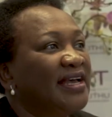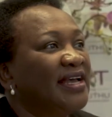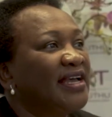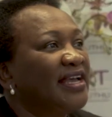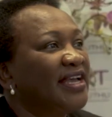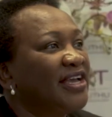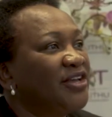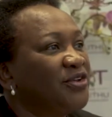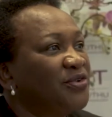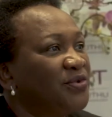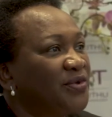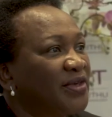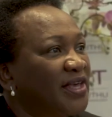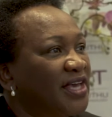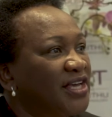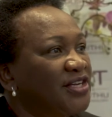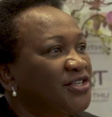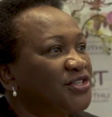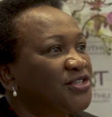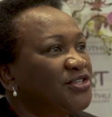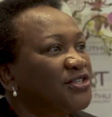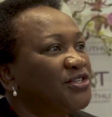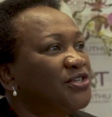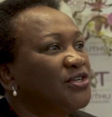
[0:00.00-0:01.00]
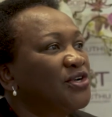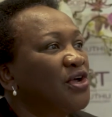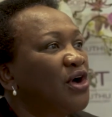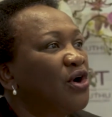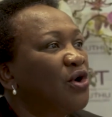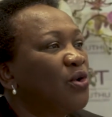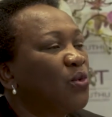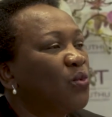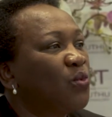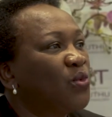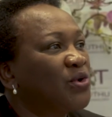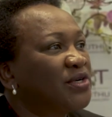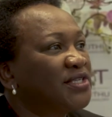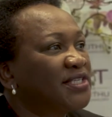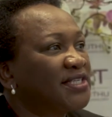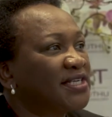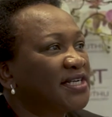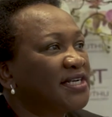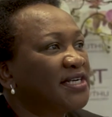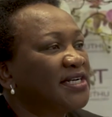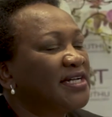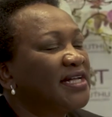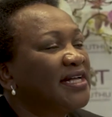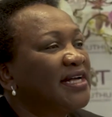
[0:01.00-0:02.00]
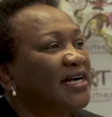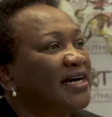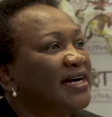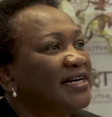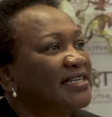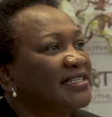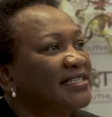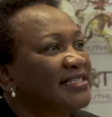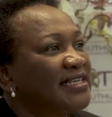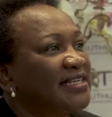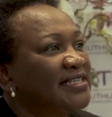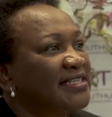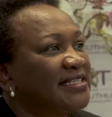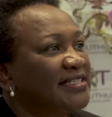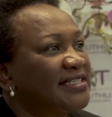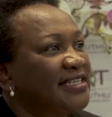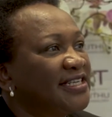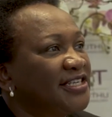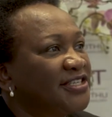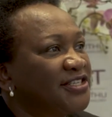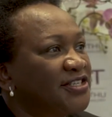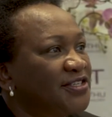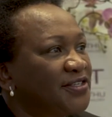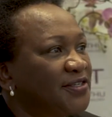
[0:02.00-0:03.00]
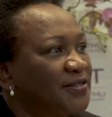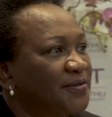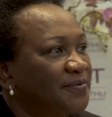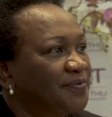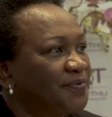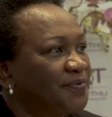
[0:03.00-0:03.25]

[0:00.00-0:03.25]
education, water, and sanitation.